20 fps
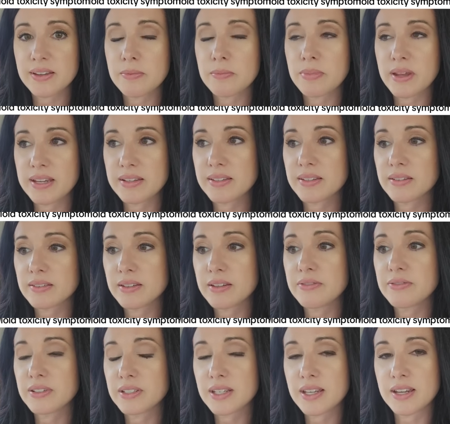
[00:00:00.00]
it basically
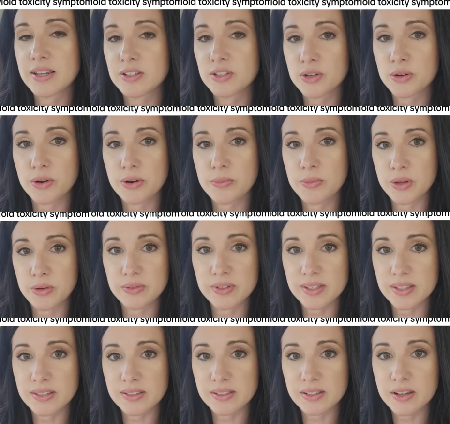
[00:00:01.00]
fatigues your immune
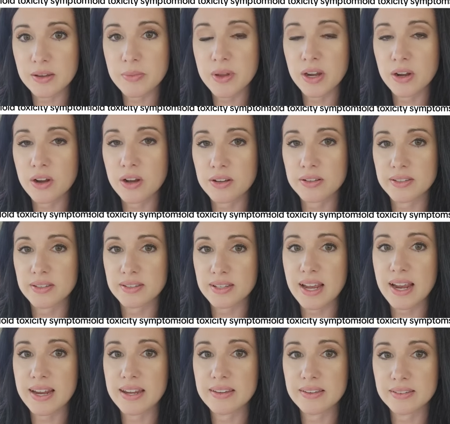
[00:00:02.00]
system and causes
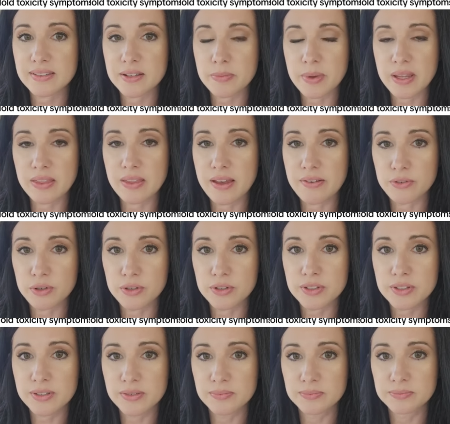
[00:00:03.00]
high histamine
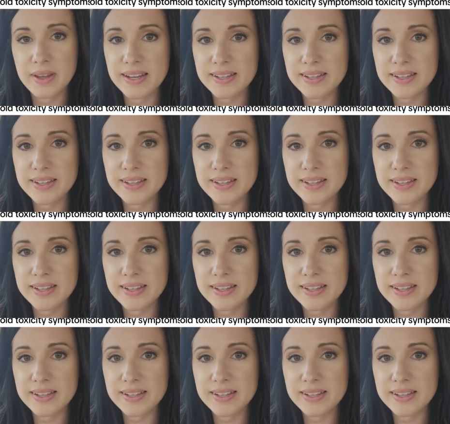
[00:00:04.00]
levels.